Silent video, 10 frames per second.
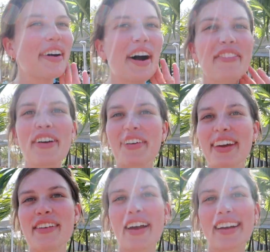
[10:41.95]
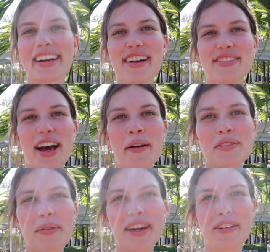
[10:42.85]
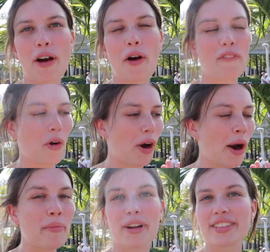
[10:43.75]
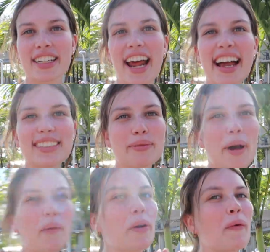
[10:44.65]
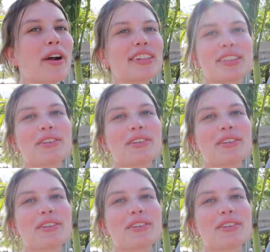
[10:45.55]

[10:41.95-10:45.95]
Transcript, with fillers: Hopefully we get back in enough time to make it for our Mears Connect, but we wanted to